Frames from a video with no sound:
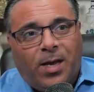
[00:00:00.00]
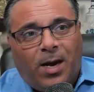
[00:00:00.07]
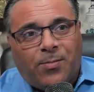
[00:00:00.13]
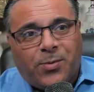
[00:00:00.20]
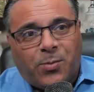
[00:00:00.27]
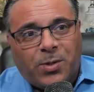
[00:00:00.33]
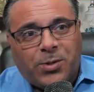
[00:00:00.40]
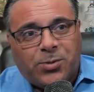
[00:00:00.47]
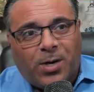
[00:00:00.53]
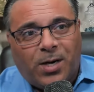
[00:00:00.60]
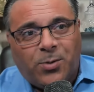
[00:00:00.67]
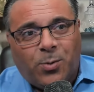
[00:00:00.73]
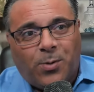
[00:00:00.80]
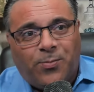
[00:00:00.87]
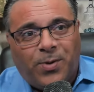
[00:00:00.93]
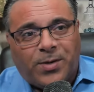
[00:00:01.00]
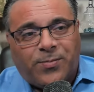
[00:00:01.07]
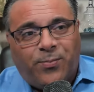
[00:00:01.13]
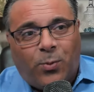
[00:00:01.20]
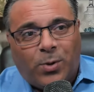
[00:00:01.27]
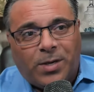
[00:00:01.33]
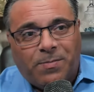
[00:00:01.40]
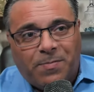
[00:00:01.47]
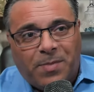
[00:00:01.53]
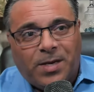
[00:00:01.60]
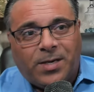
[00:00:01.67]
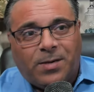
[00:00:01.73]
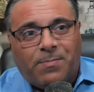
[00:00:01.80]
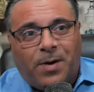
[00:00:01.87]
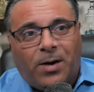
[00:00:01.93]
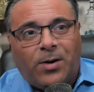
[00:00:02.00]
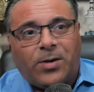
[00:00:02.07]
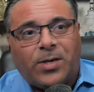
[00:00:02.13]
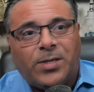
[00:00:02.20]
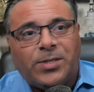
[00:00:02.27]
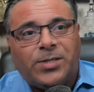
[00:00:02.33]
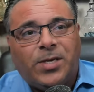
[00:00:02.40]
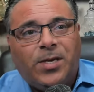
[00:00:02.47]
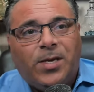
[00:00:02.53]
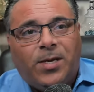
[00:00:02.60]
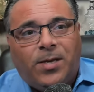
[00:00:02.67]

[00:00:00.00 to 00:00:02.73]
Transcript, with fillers: after we tried to evict 40 million Americans.